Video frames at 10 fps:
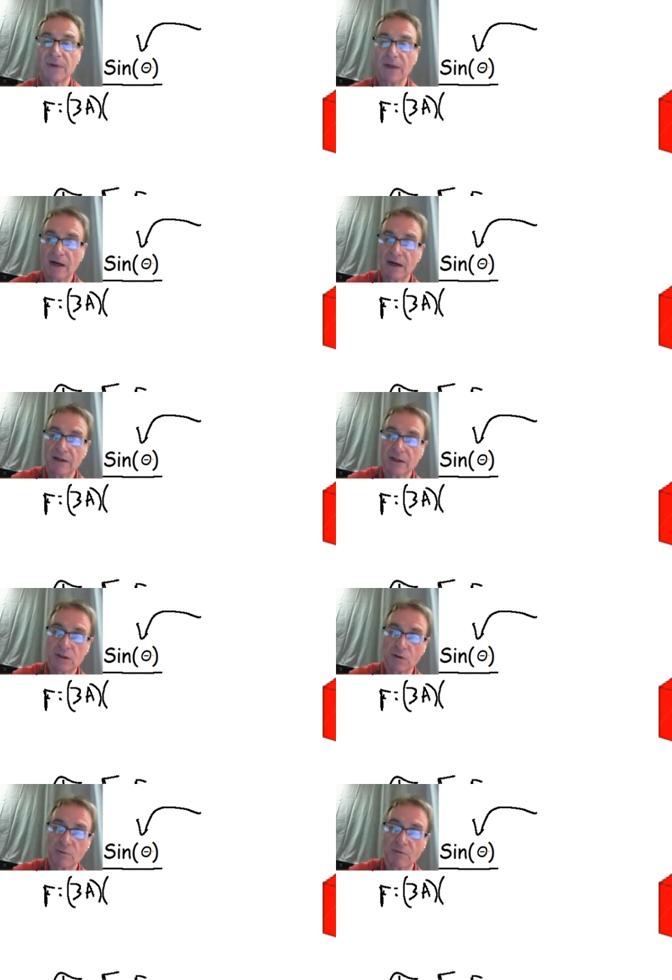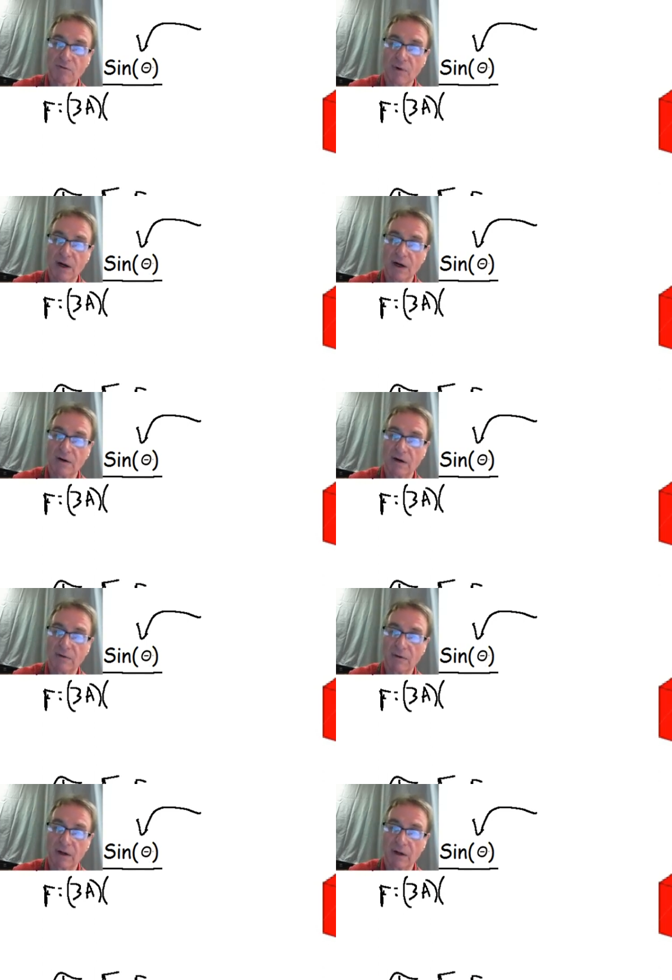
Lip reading: this loop of wire